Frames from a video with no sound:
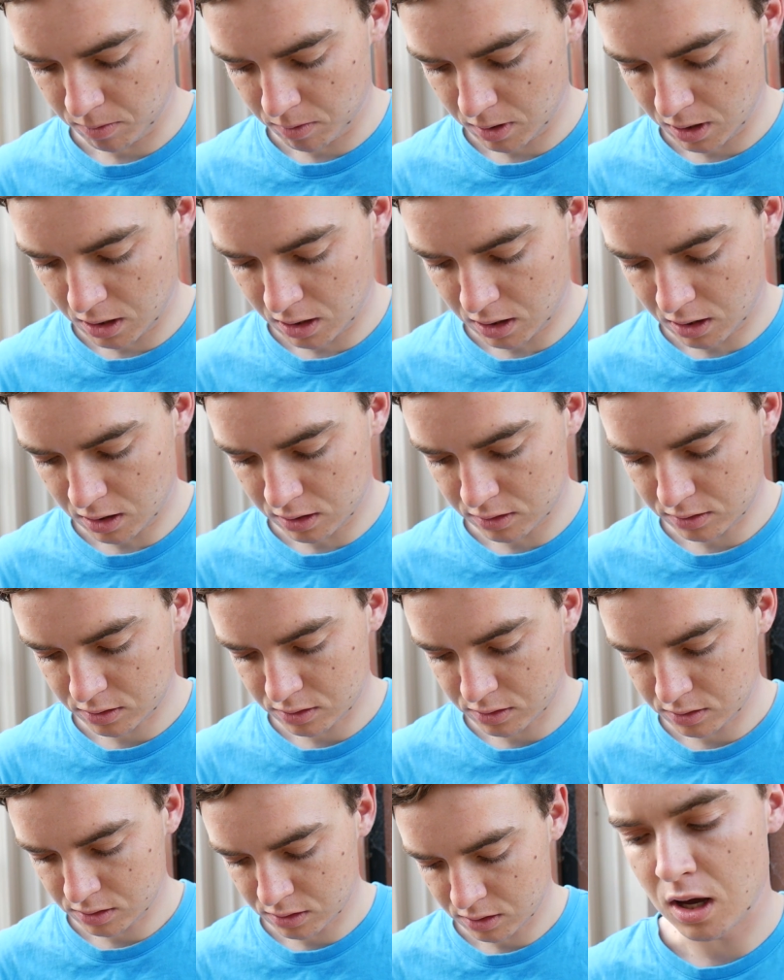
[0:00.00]
It
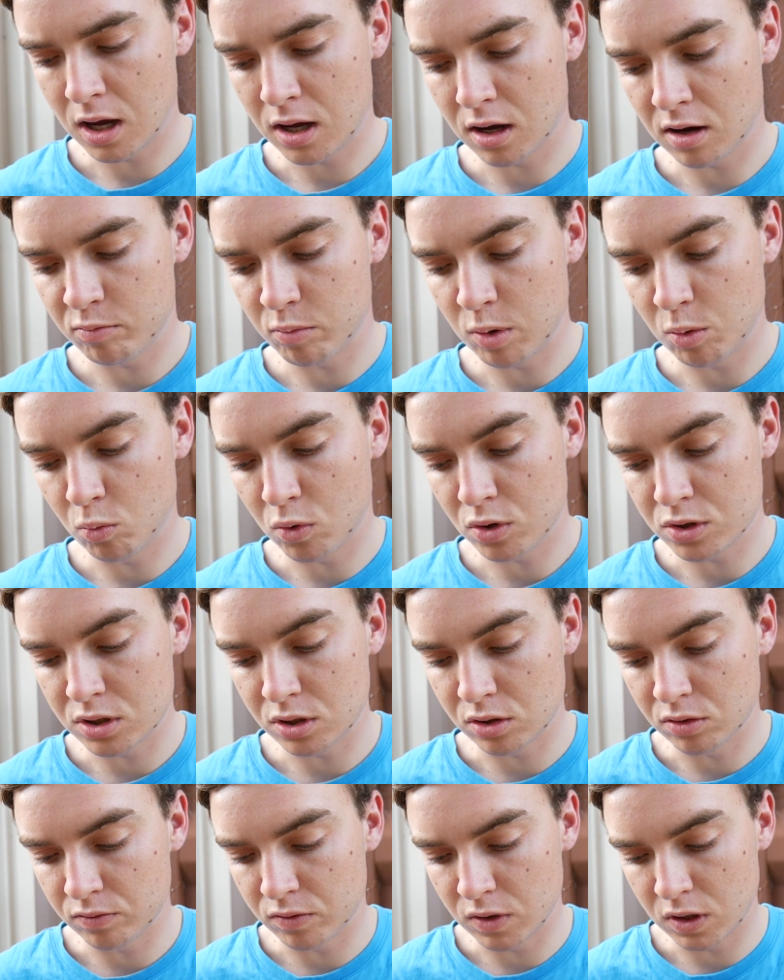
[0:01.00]
asks, hey, I've been
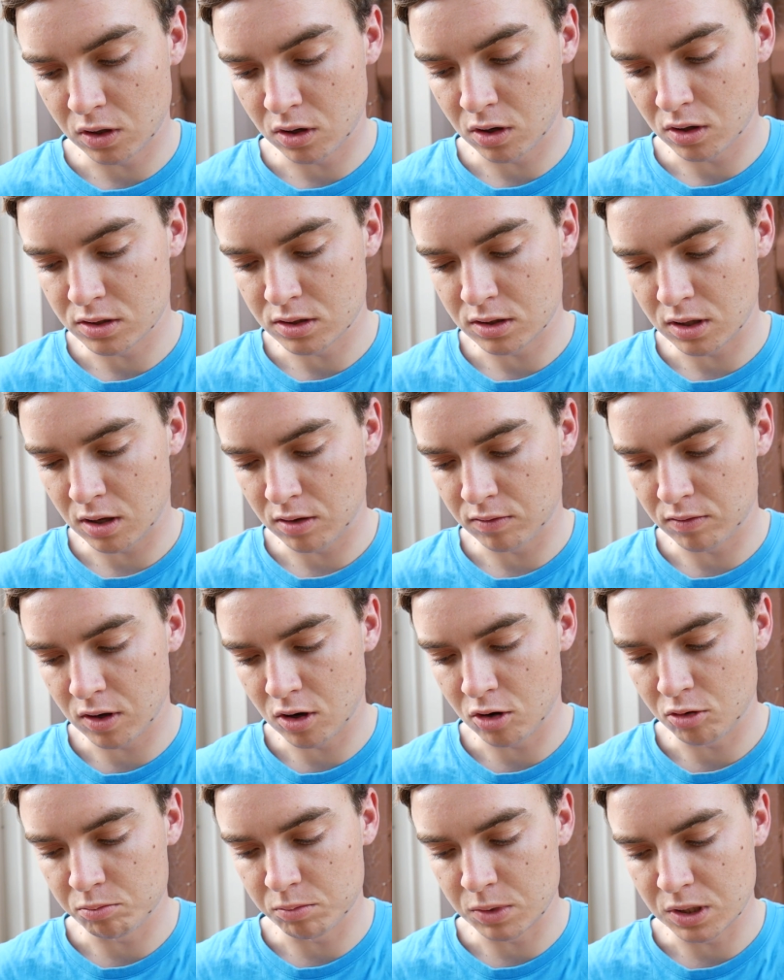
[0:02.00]
watching your videos and they have
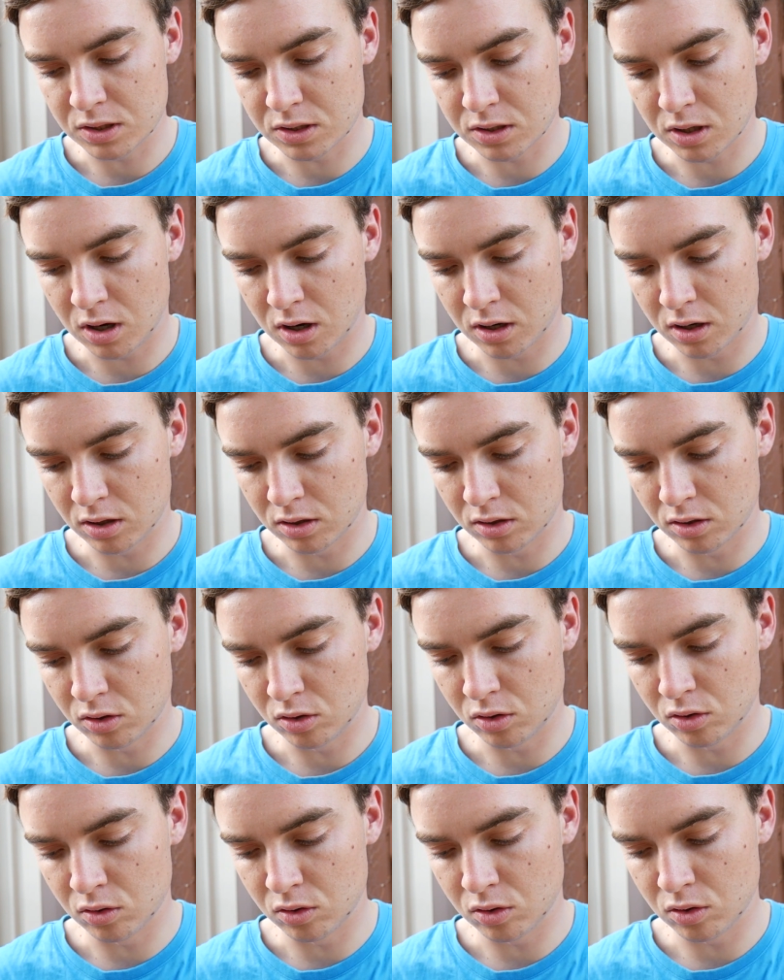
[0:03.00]
helped me start a
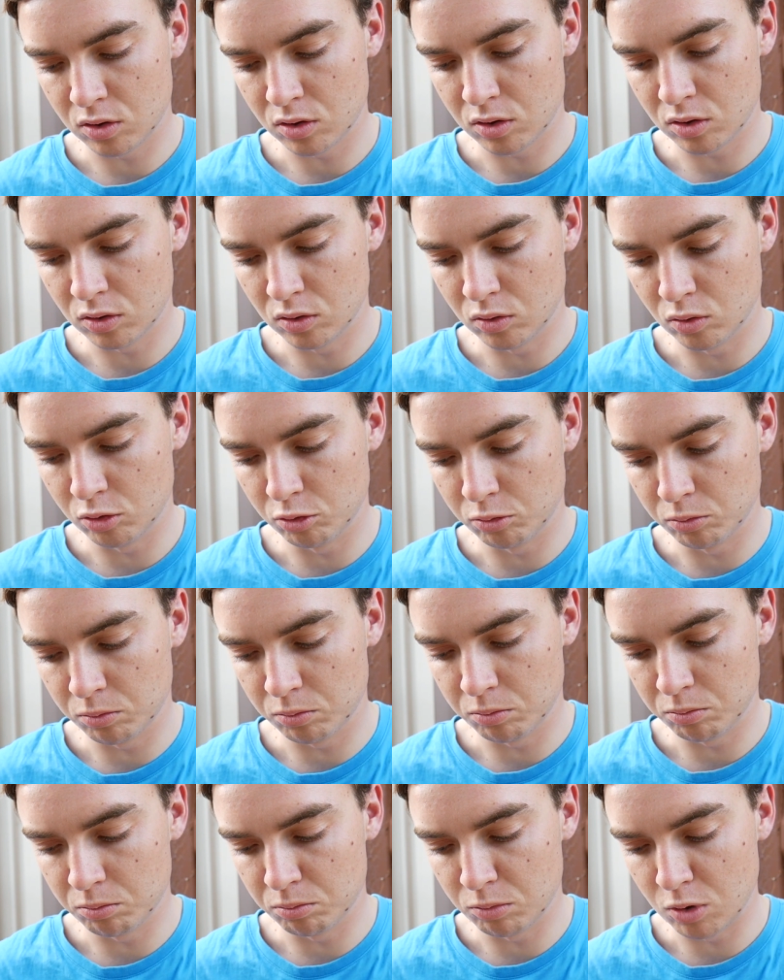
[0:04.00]
new lawn
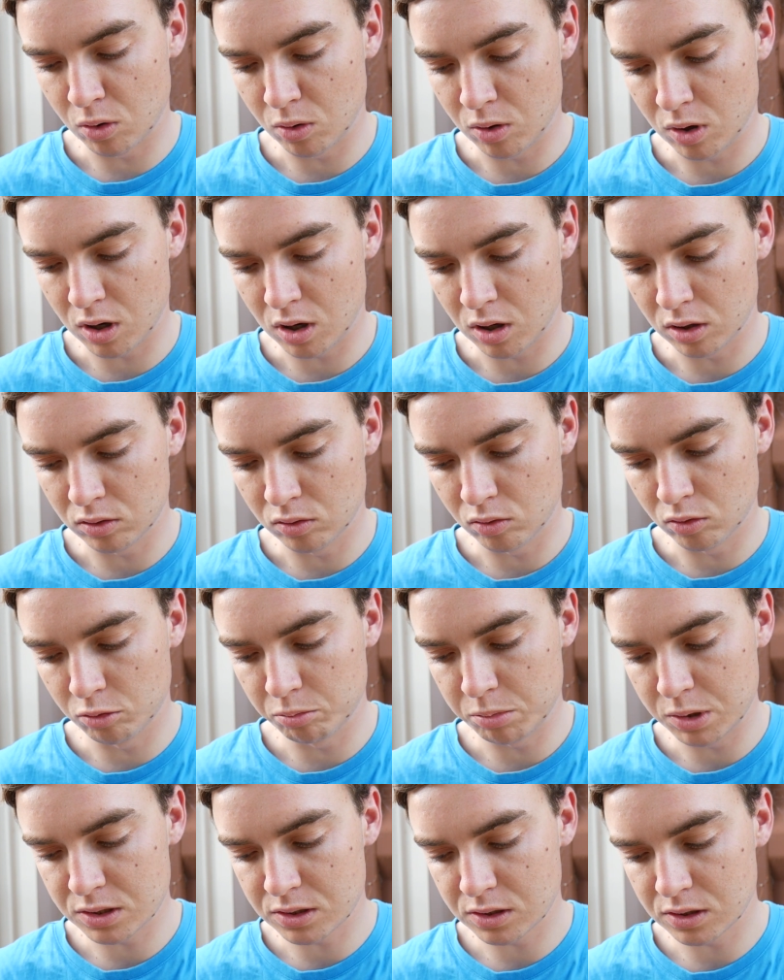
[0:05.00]

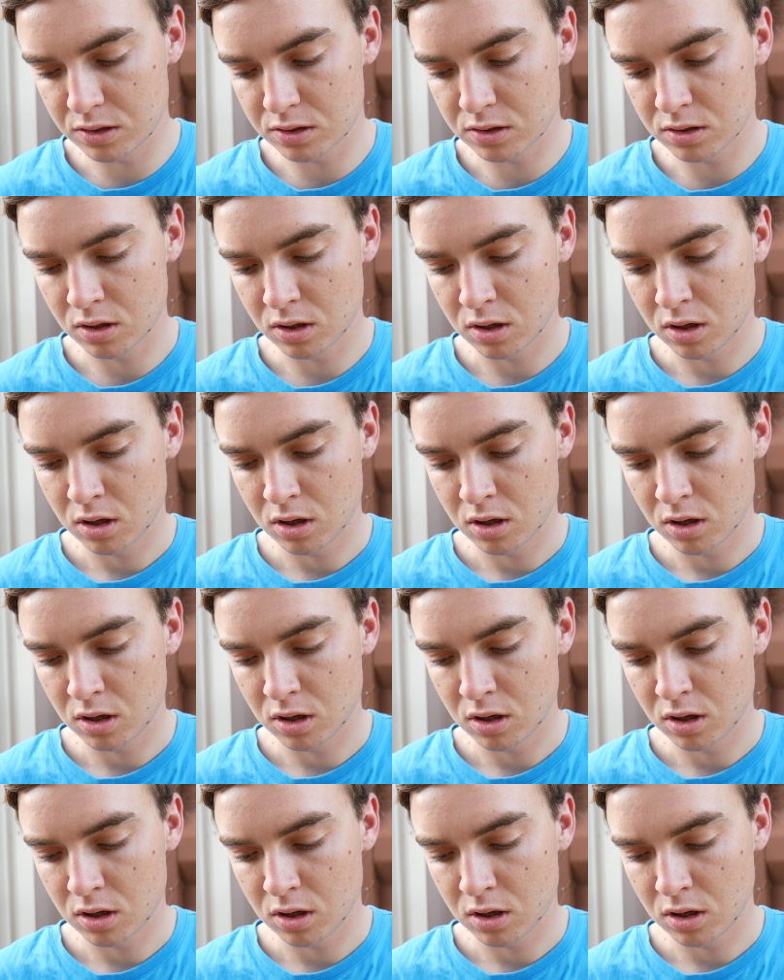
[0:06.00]
business.